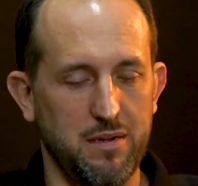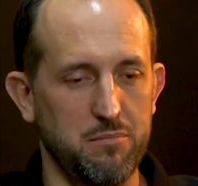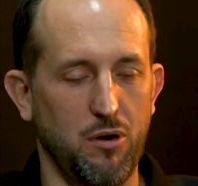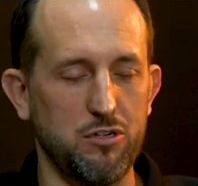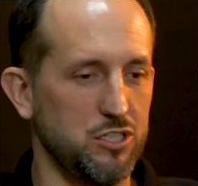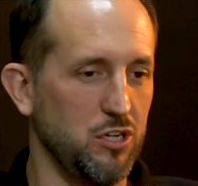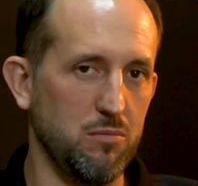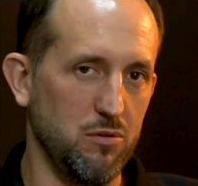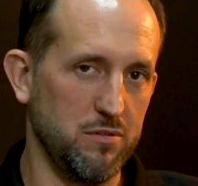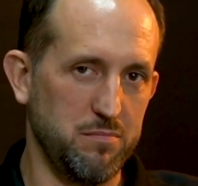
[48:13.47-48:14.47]
Barnes and
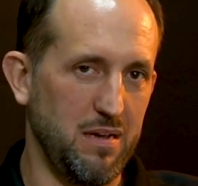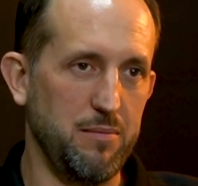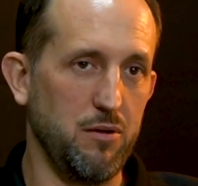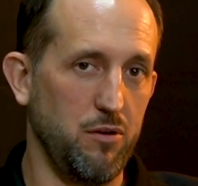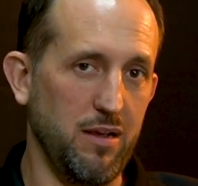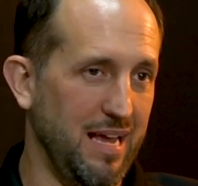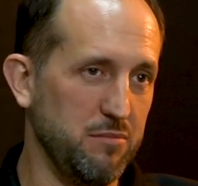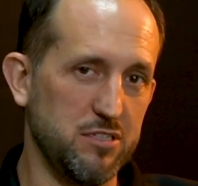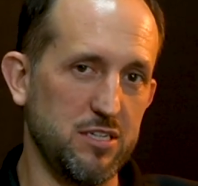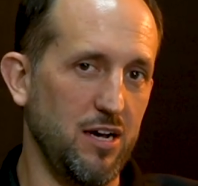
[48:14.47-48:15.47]
Noble maybe, or
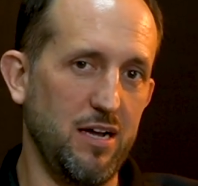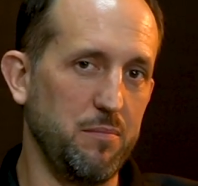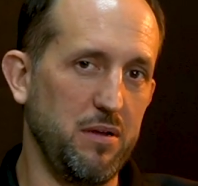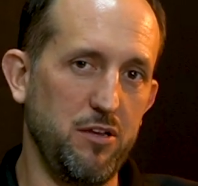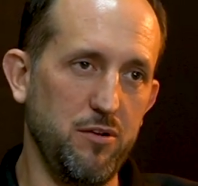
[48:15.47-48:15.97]
Amazon.